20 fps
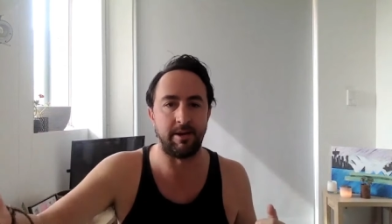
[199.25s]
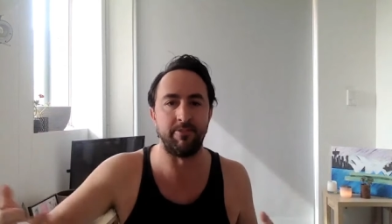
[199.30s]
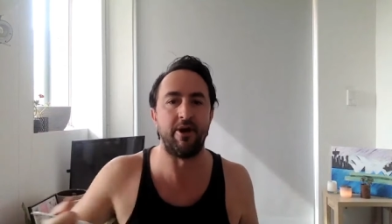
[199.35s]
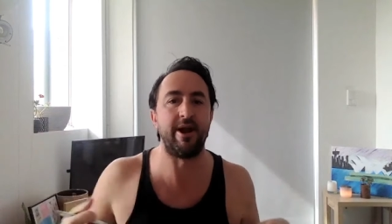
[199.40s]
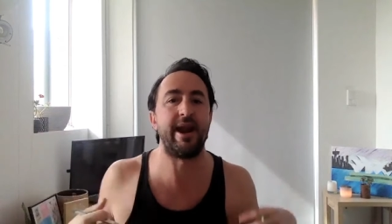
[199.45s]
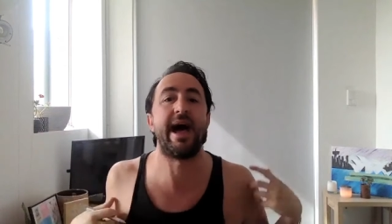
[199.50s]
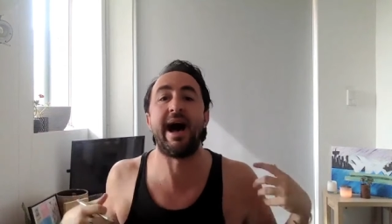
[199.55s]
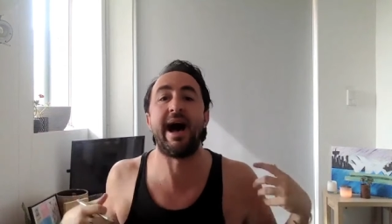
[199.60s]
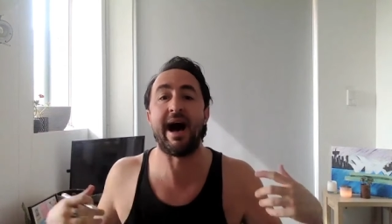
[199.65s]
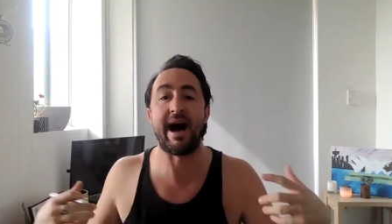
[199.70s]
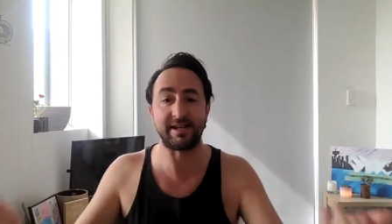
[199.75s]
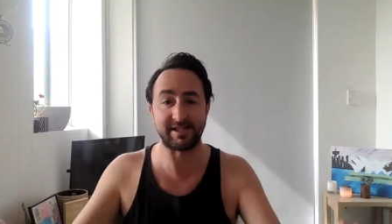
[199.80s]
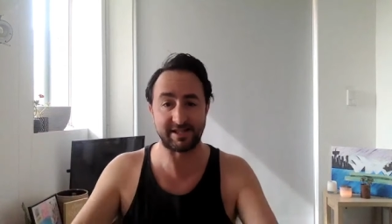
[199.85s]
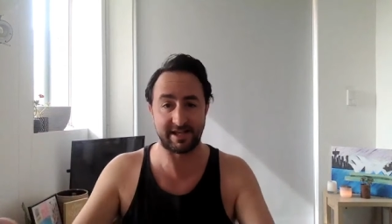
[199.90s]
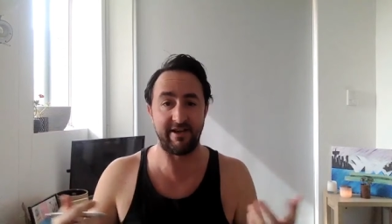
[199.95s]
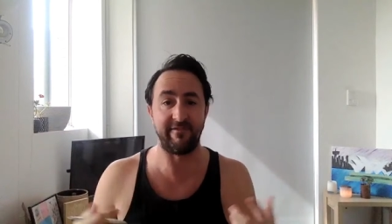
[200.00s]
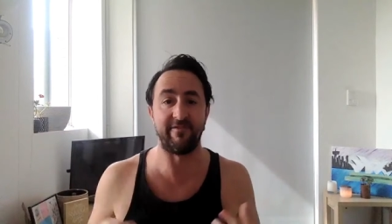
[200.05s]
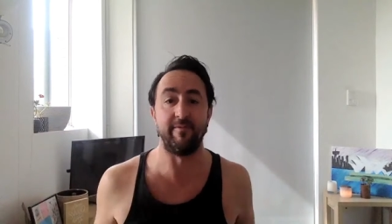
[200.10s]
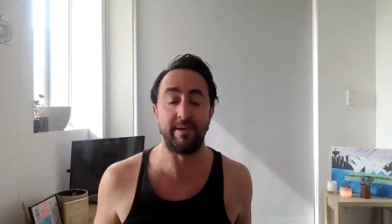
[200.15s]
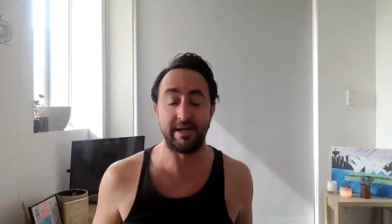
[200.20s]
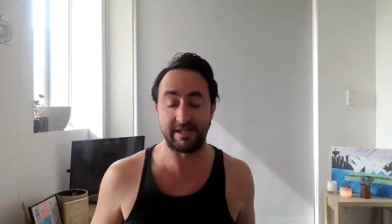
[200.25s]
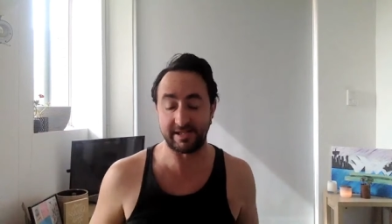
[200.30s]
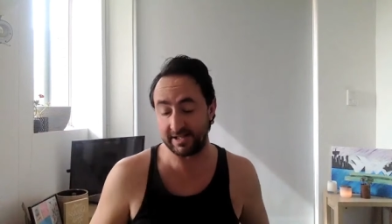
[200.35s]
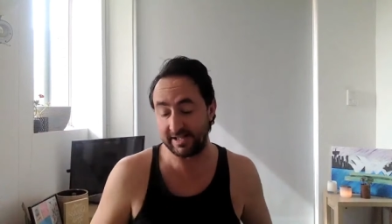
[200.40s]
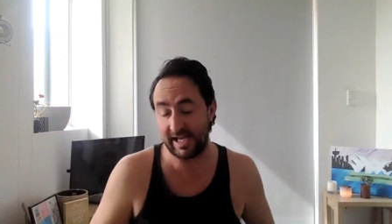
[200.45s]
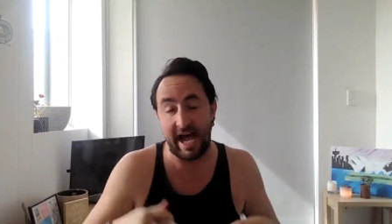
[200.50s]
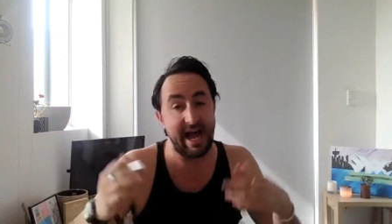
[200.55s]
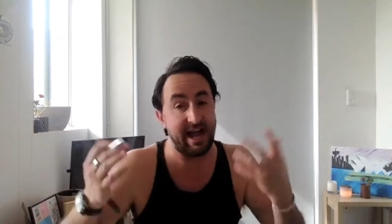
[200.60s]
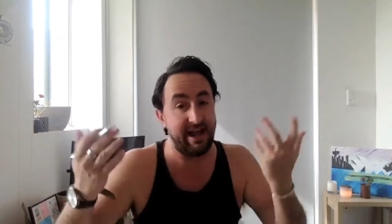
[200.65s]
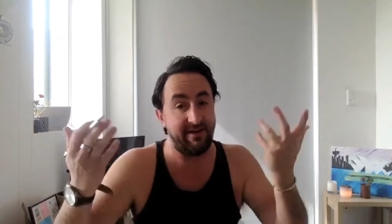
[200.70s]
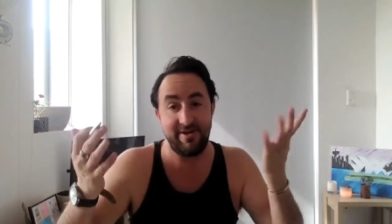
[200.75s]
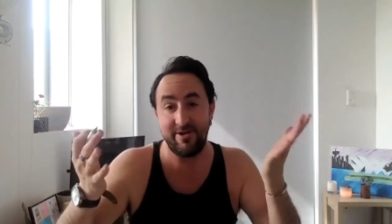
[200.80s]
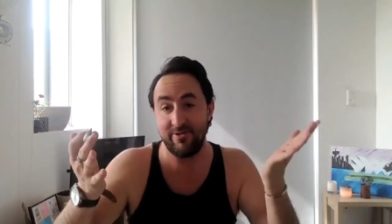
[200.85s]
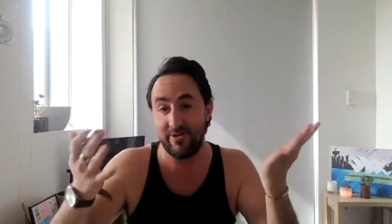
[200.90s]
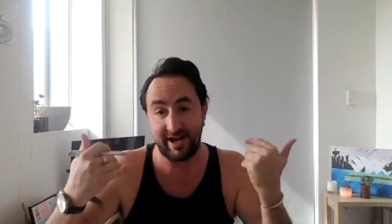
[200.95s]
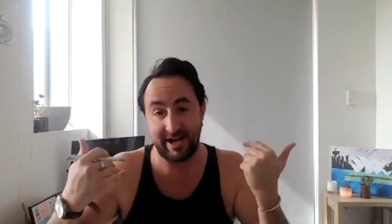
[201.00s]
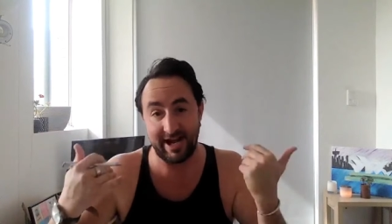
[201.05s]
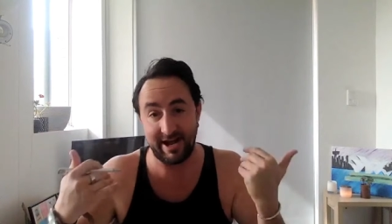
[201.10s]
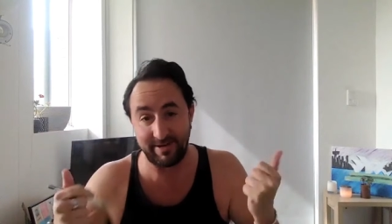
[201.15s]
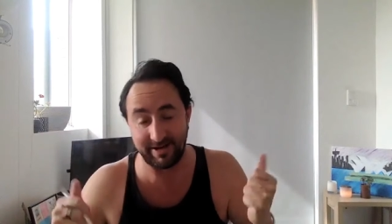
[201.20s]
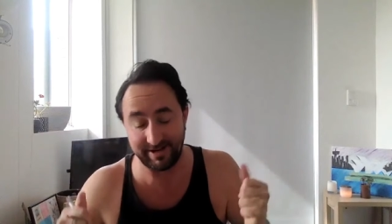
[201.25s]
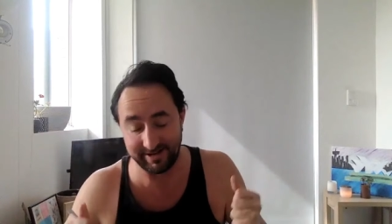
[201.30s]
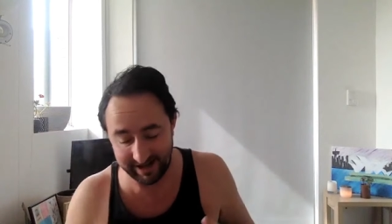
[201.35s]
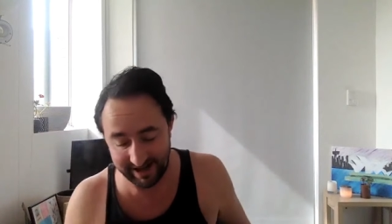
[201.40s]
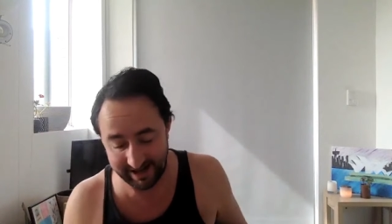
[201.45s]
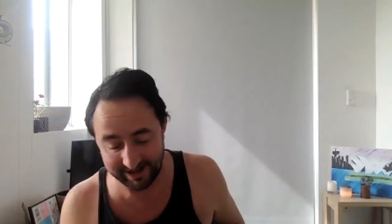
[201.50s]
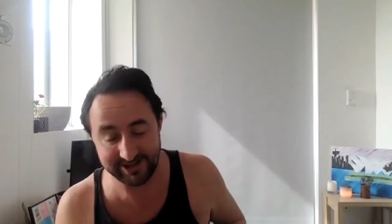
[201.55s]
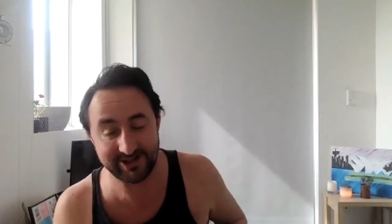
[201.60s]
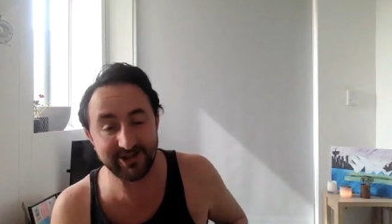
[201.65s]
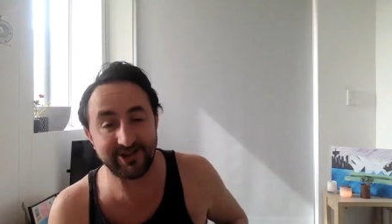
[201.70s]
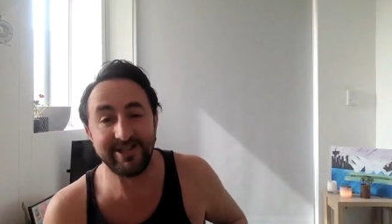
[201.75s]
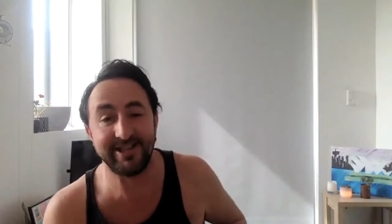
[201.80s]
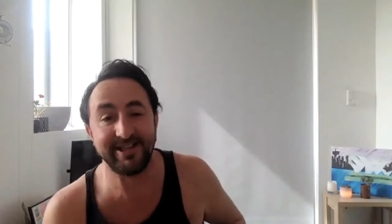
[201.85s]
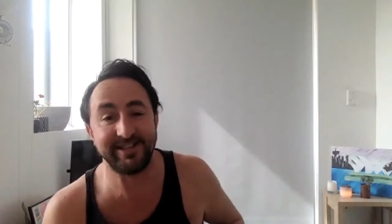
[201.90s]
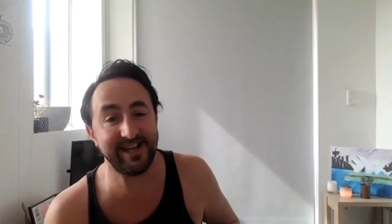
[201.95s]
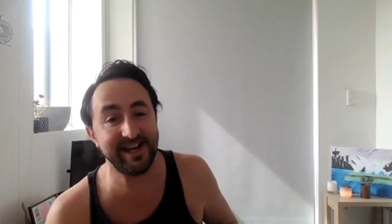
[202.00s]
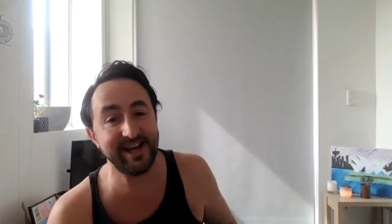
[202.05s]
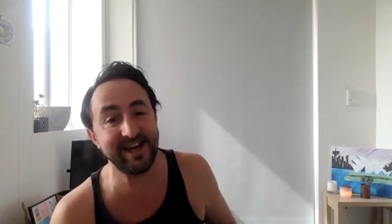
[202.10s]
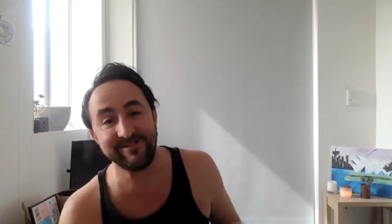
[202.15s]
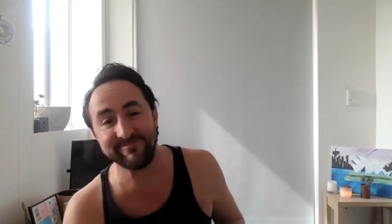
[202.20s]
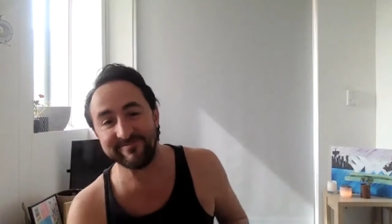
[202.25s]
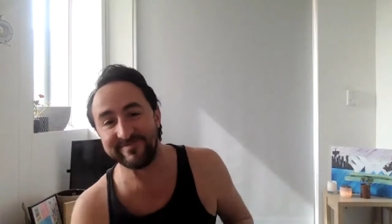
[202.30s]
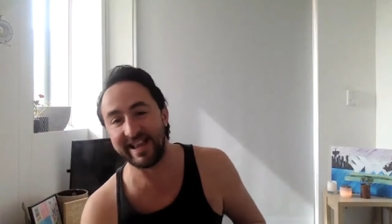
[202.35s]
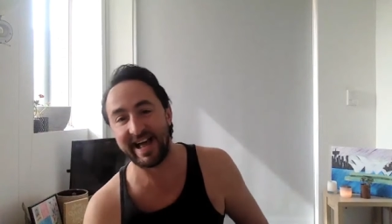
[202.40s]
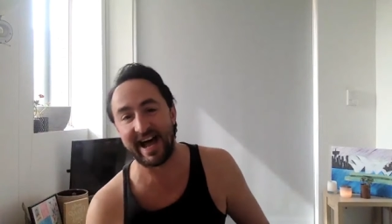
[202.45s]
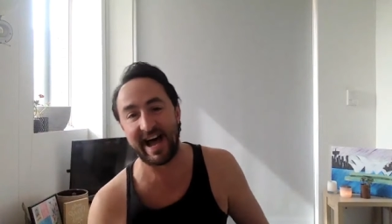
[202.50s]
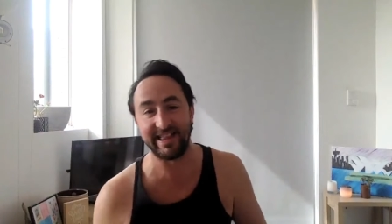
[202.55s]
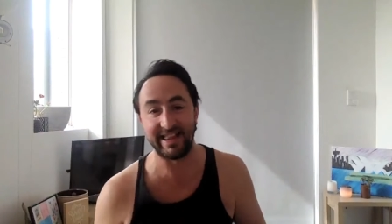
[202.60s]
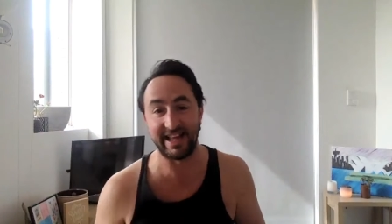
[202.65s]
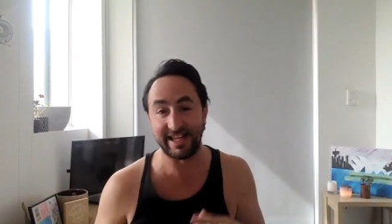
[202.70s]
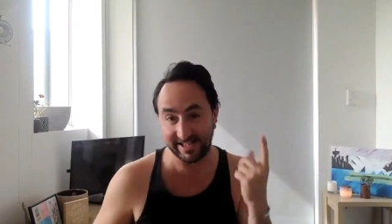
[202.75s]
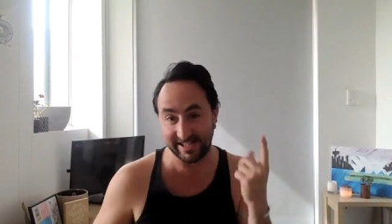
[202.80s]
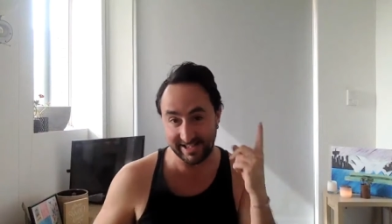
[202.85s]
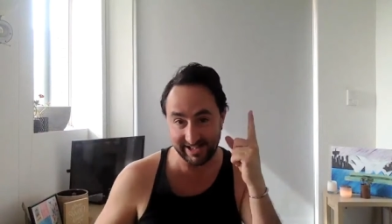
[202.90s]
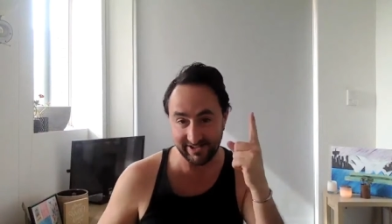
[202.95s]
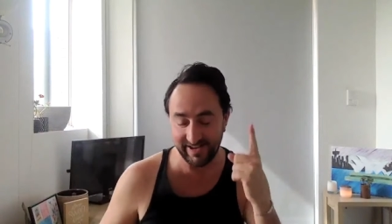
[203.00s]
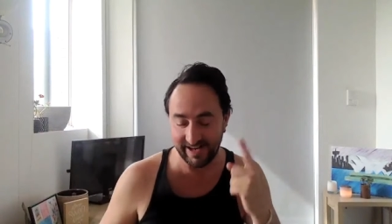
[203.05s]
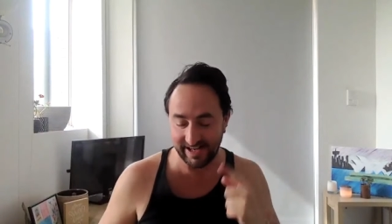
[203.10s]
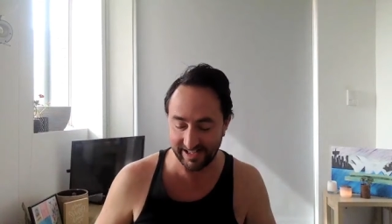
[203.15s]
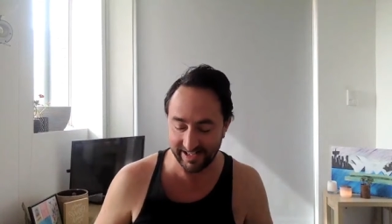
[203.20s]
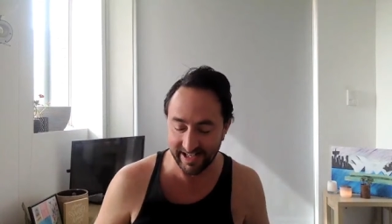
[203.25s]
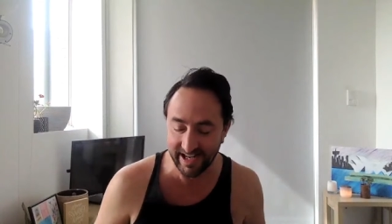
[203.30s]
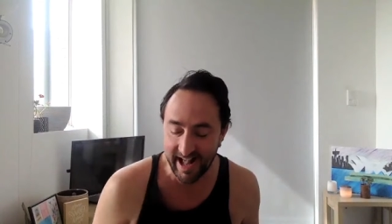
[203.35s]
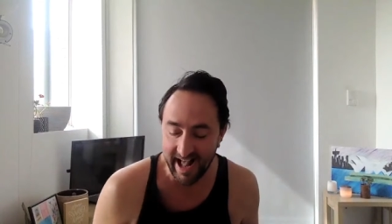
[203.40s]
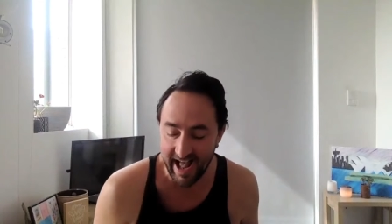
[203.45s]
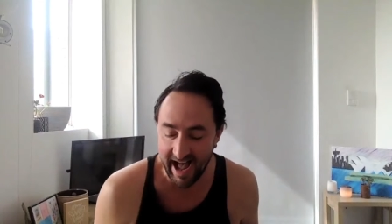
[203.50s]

I'm not asking for business. Hey, if you want to come and join the team, let's do it.